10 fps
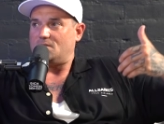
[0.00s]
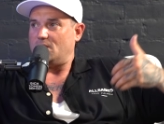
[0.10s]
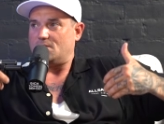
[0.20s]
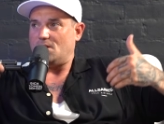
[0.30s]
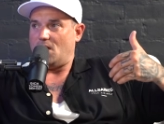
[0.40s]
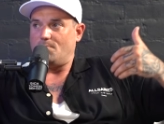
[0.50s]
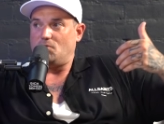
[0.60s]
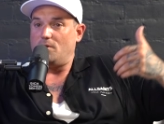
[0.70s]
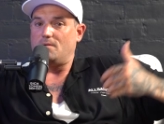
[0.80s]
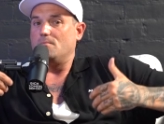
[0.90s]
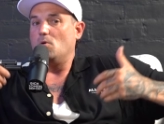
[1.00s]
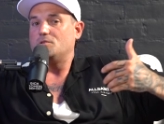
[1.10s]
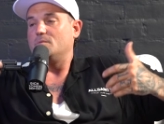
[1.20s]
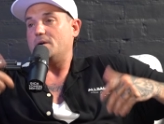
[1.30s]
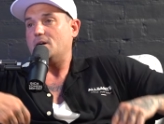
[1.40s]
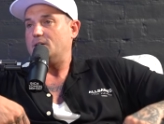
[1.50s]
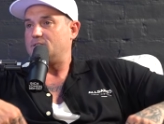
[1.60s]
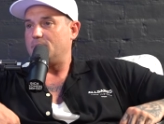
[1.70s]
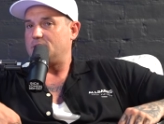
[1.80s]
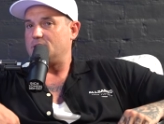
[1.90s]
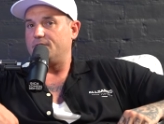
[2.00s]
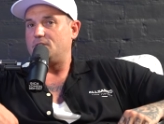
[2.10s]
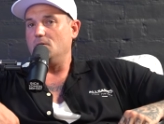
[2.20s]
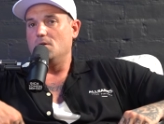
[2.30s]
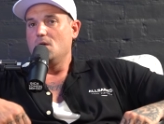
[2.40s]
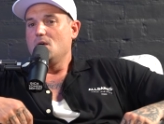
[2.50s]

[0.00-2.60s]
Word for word: Like I'm doing most of my content myself too.